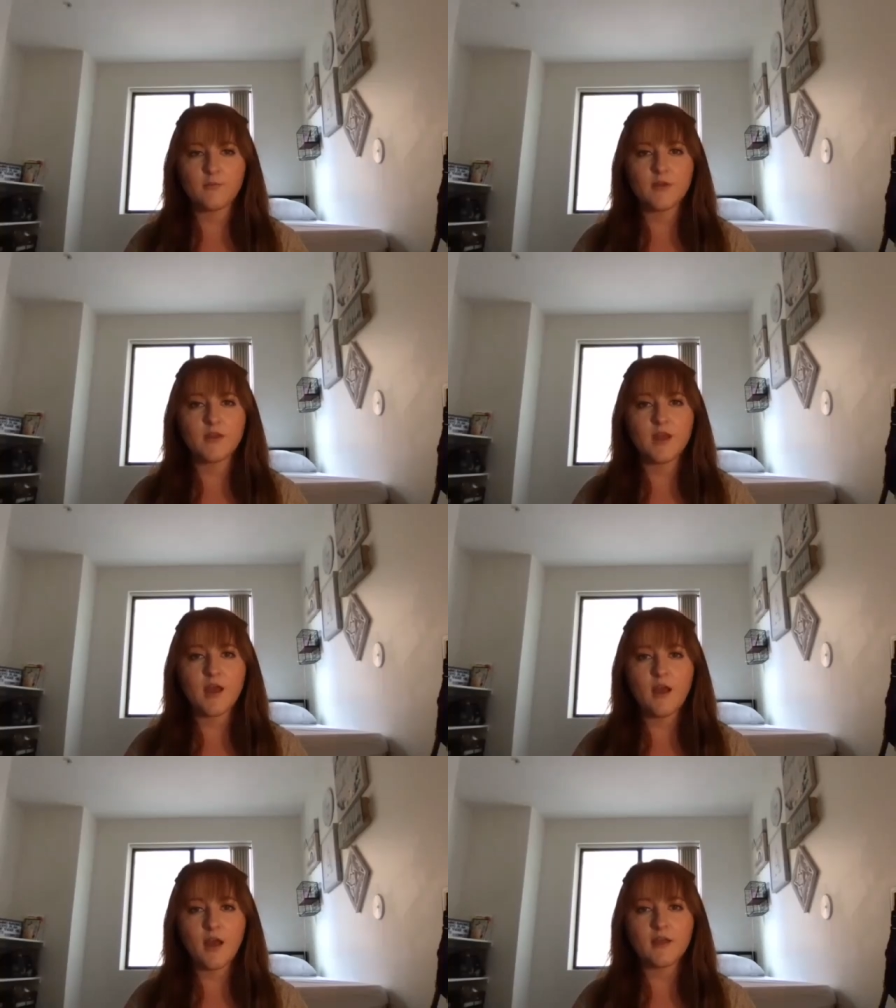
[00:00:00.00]

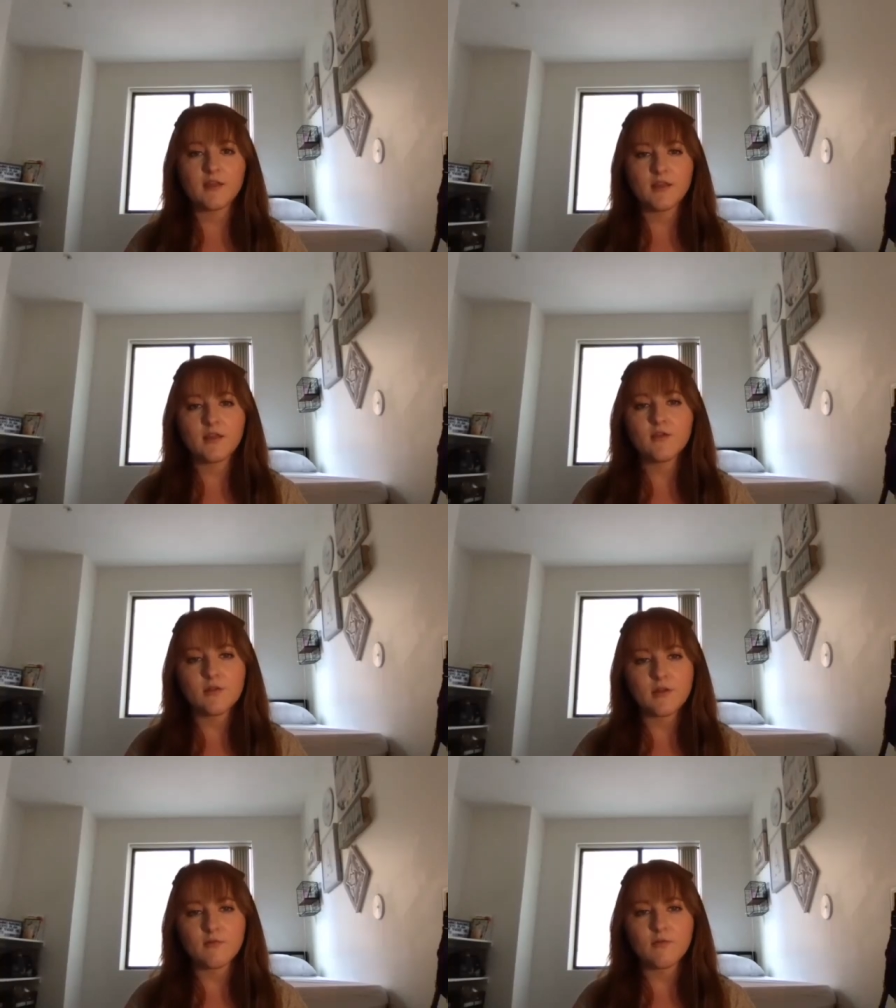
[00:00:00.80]
yeah, I think it
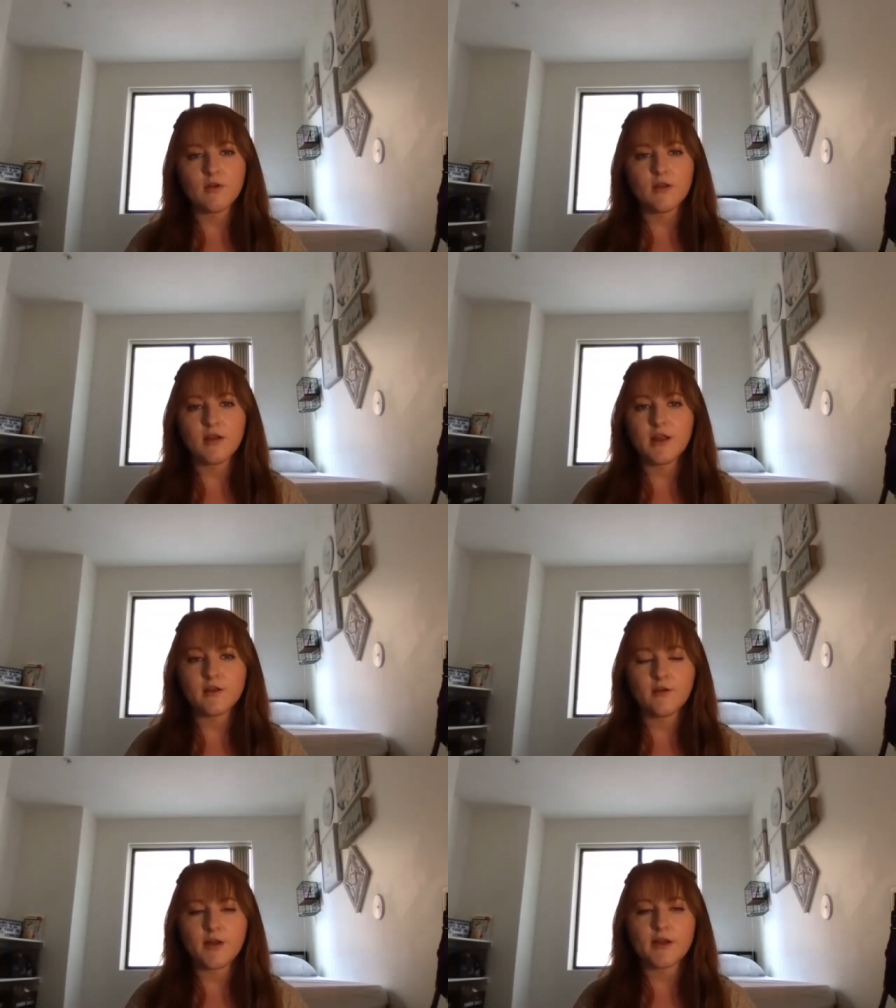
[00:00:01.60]
really would. I
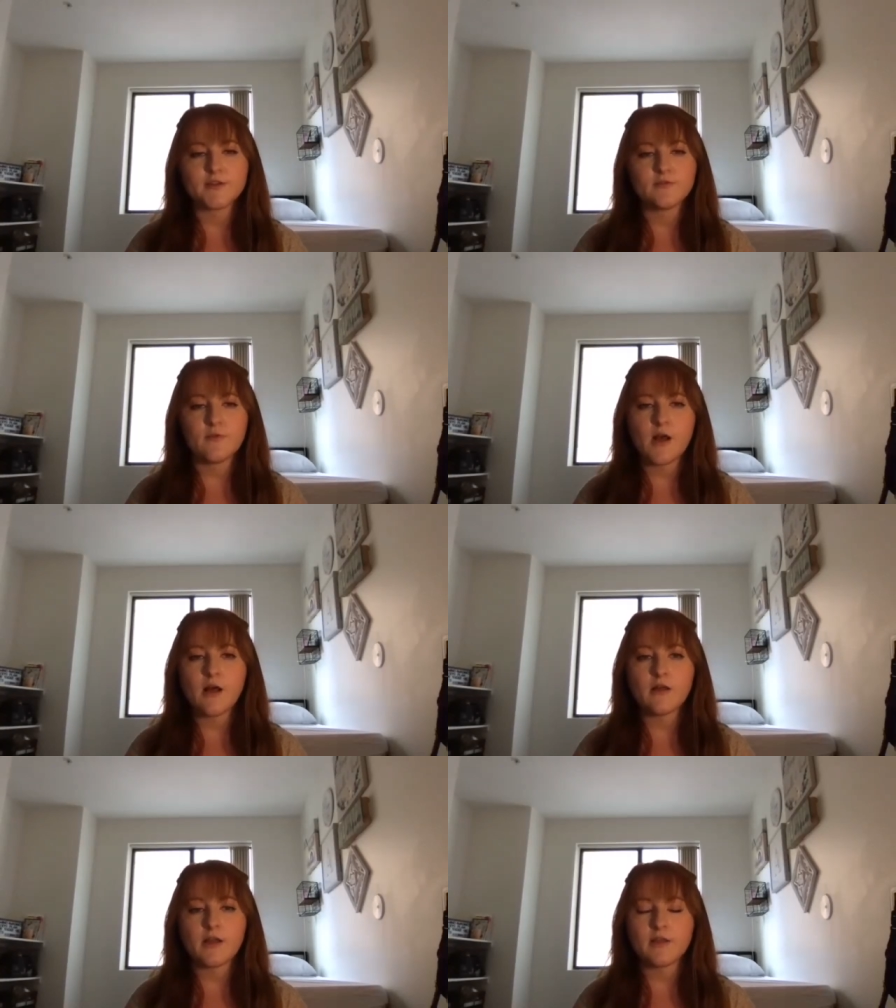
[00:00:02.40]
know I do
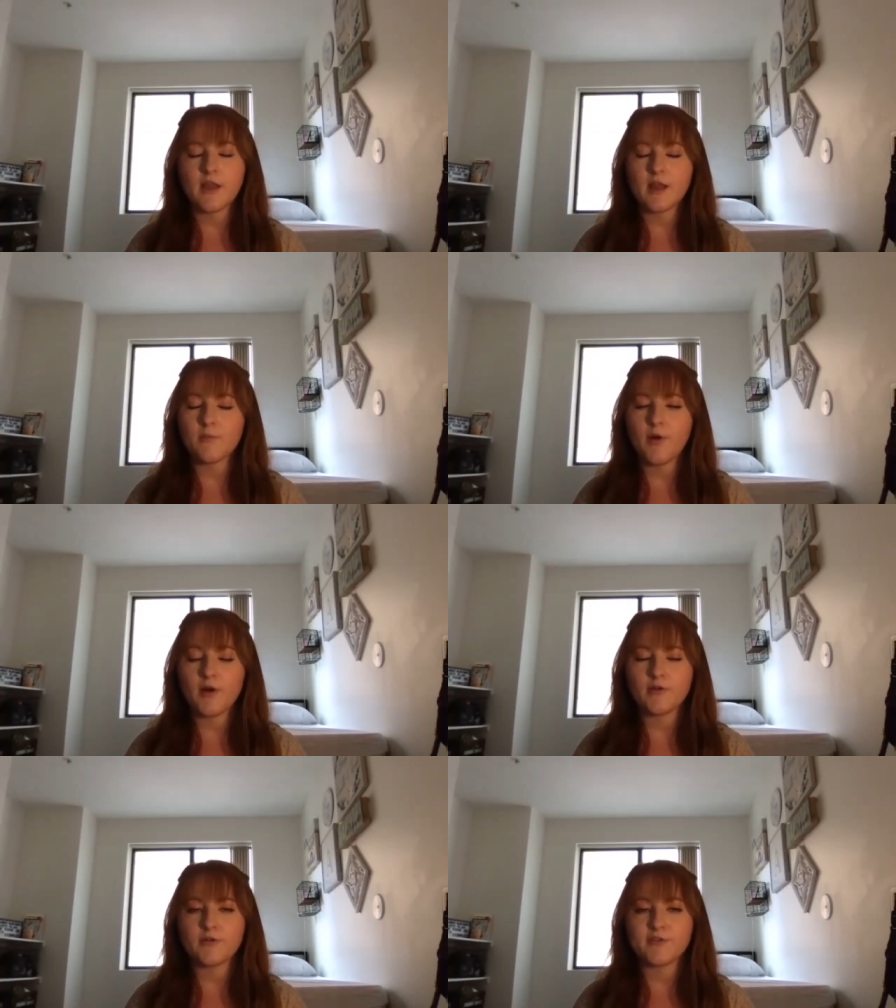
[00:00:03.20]
well in like
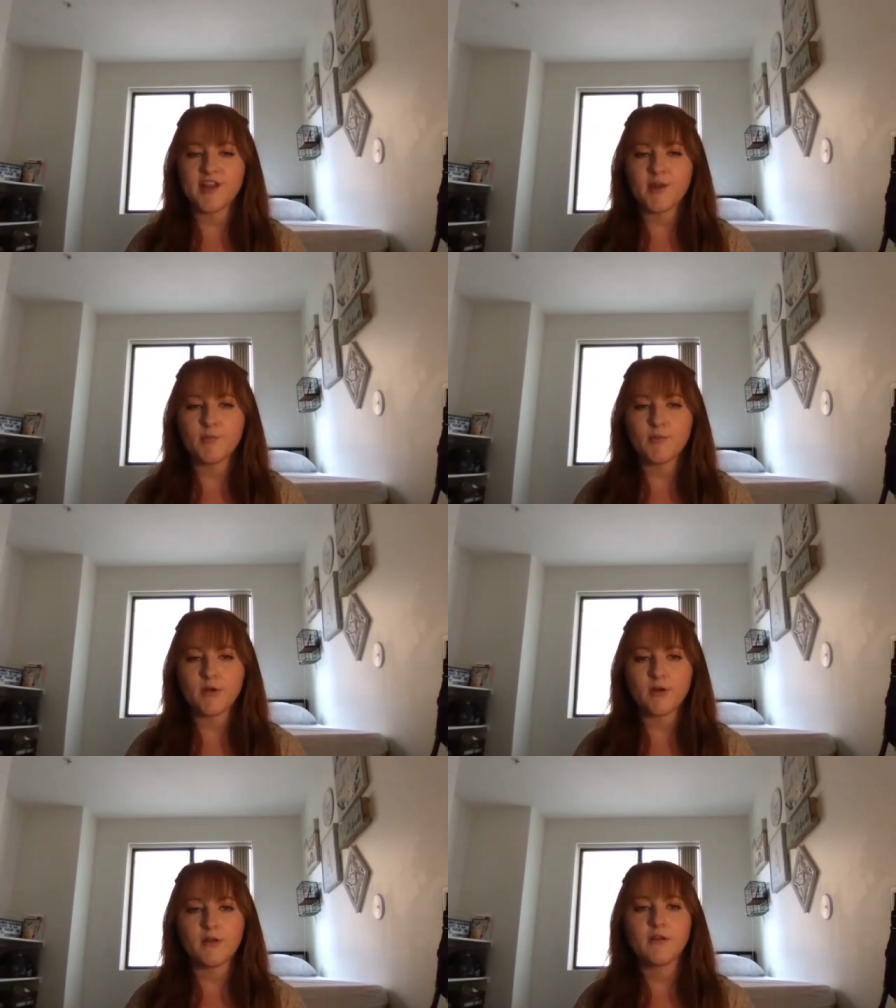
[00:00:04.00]
partner type
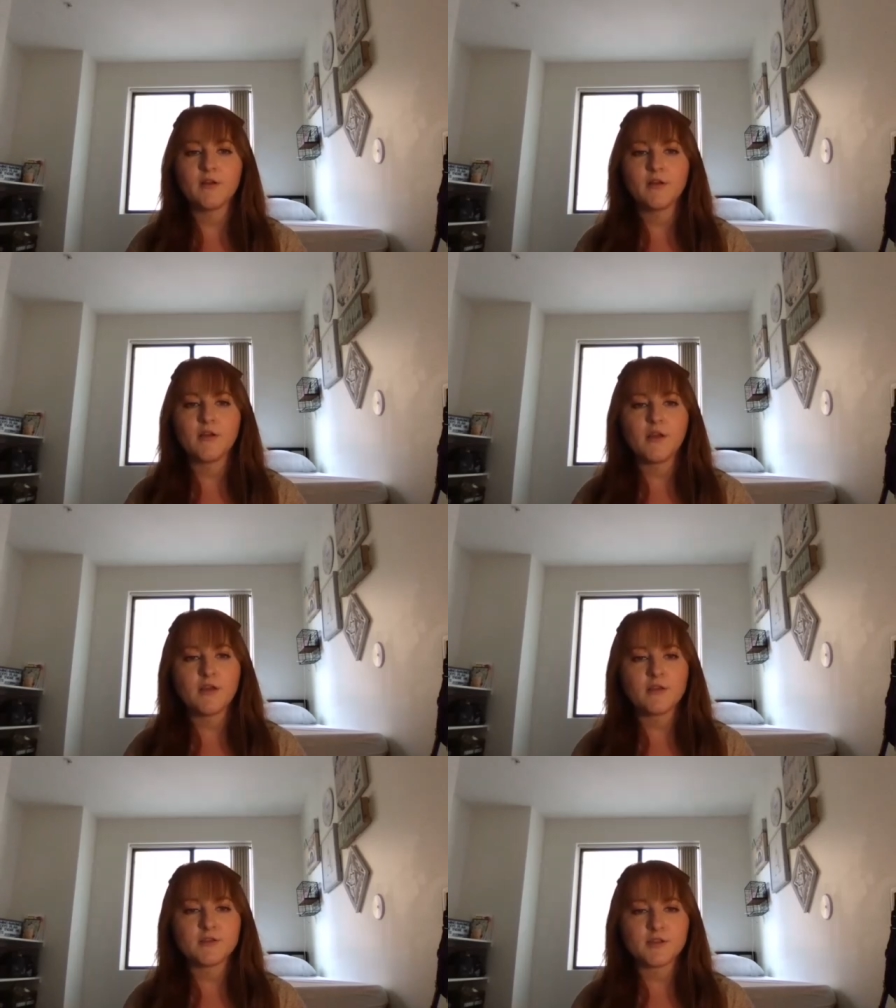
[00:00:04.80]
work.
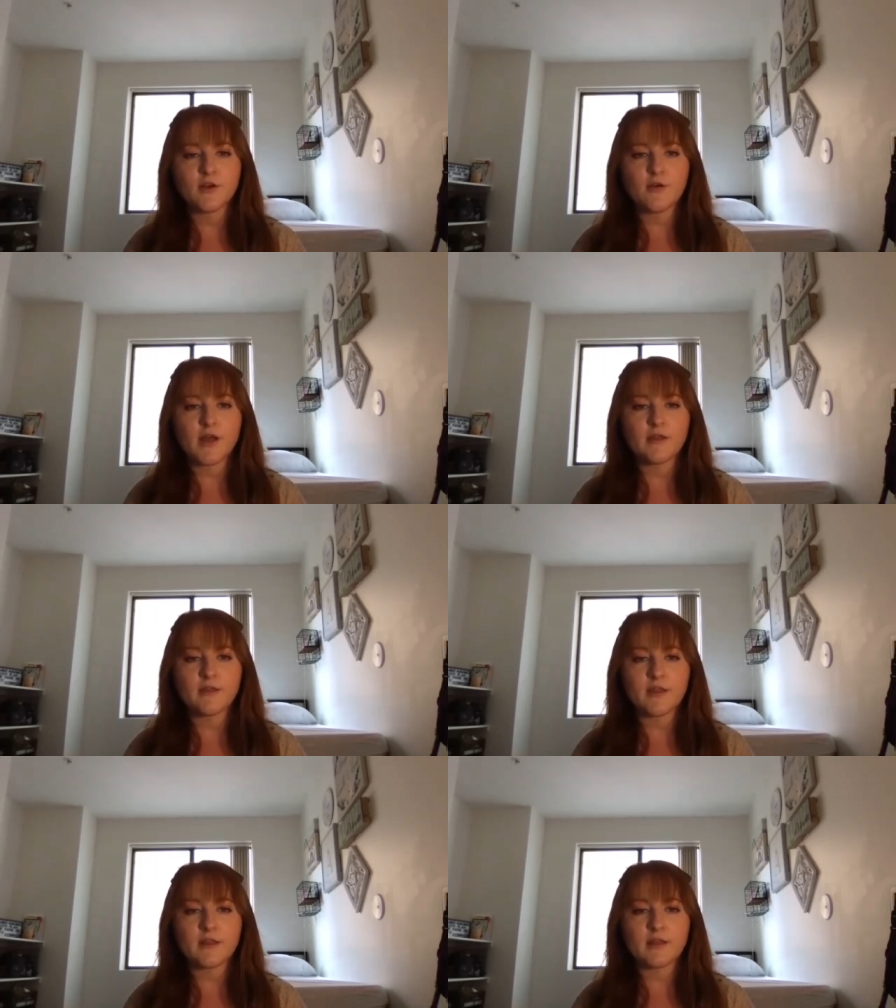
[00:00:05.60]
So I
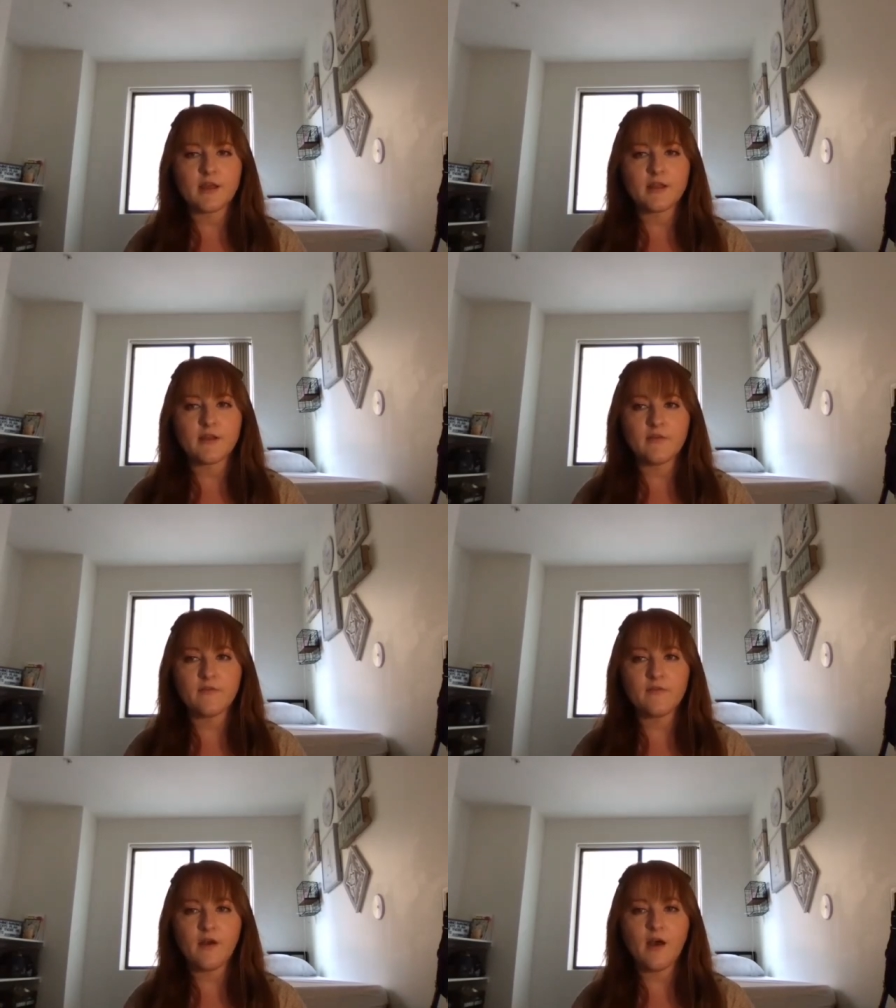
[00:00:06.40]
think that if
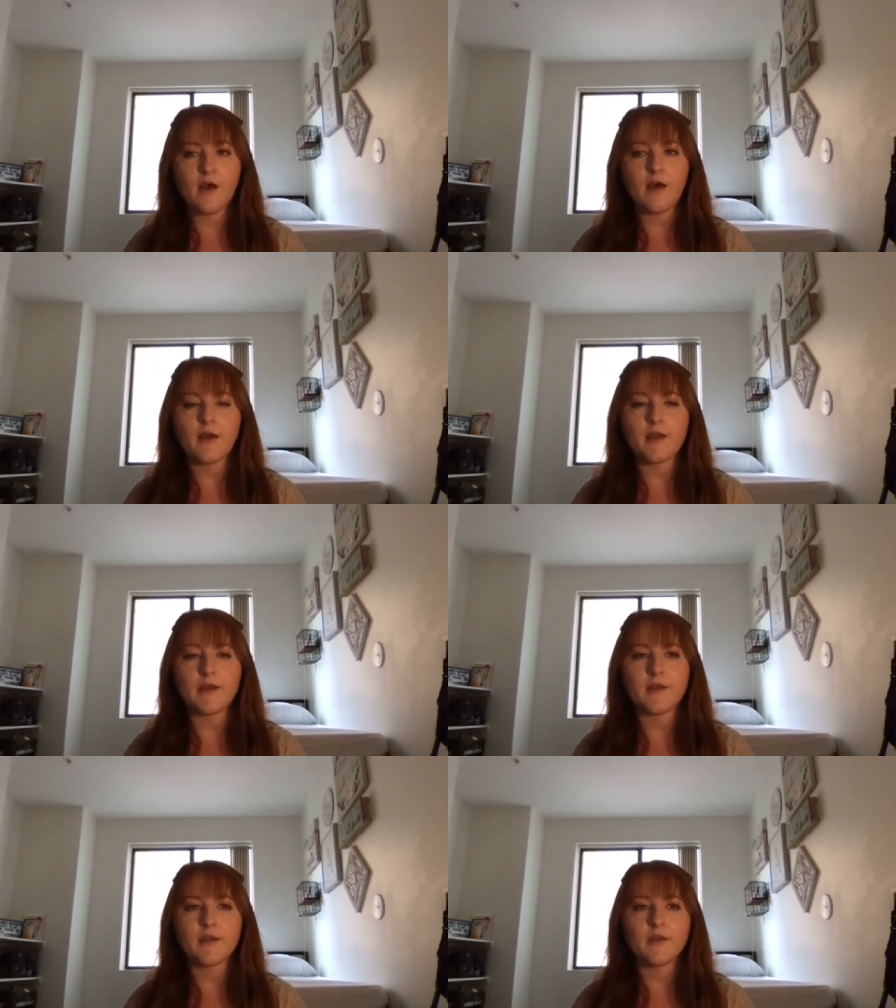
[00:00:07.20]

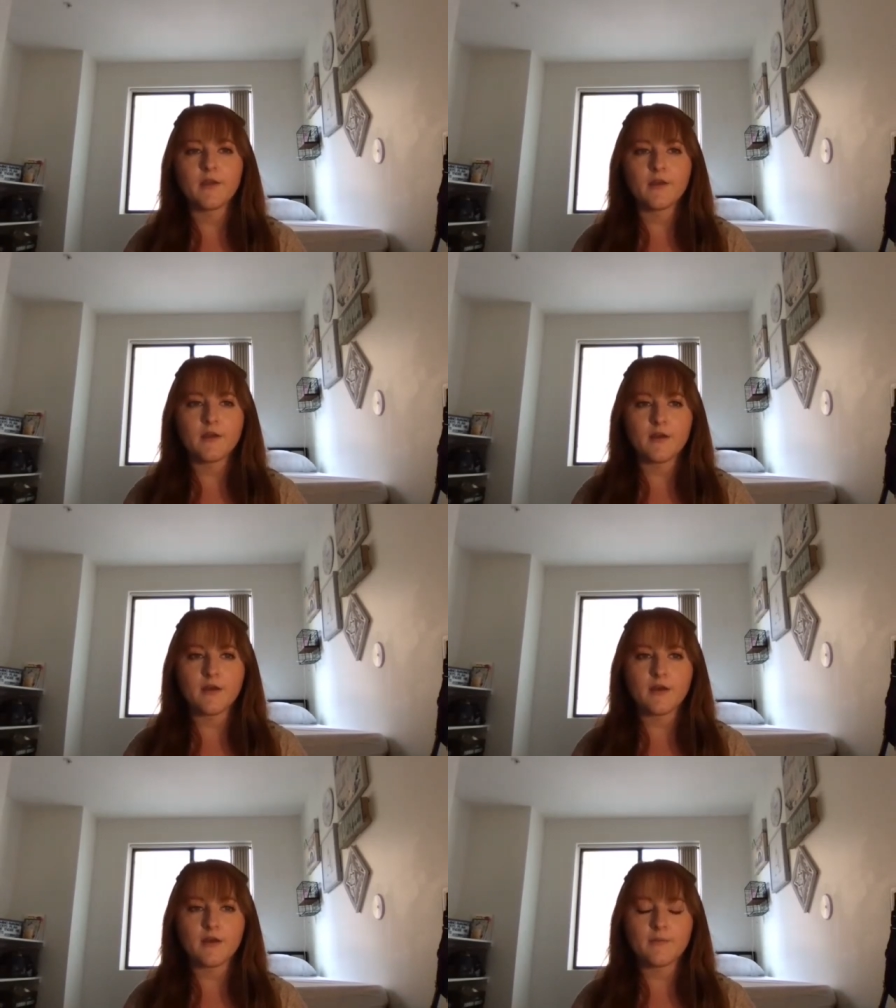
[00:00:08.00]
I
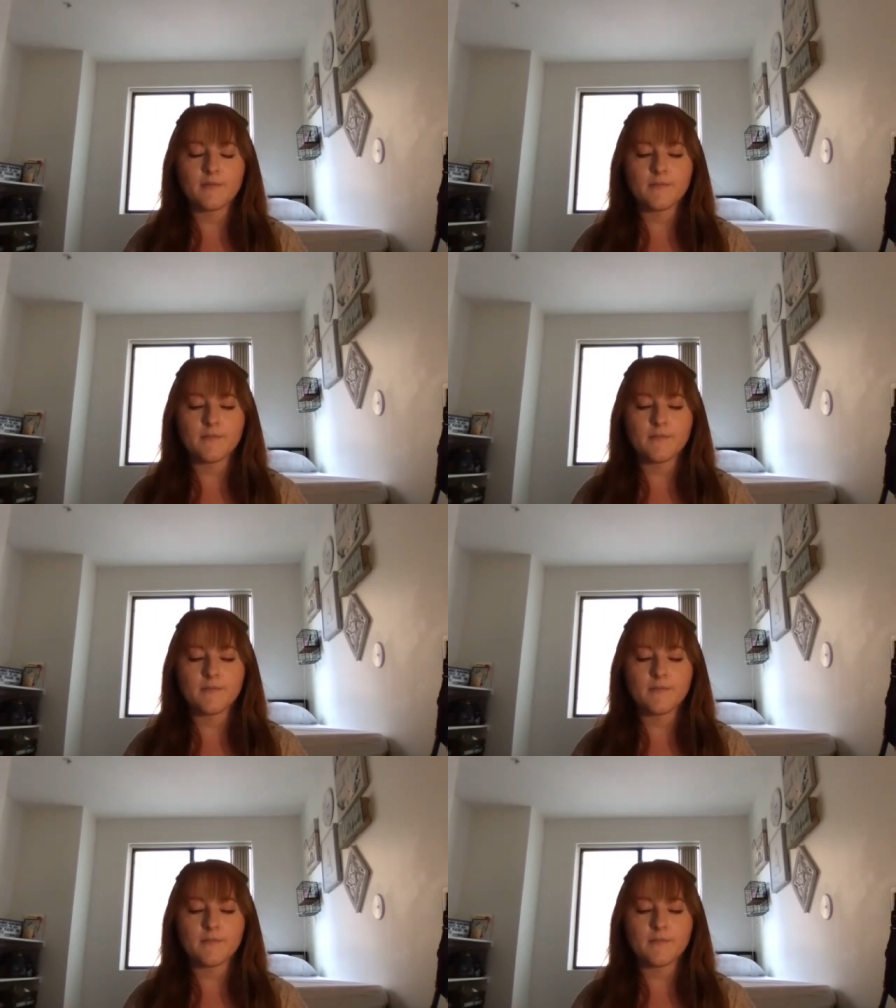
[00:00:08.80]
um,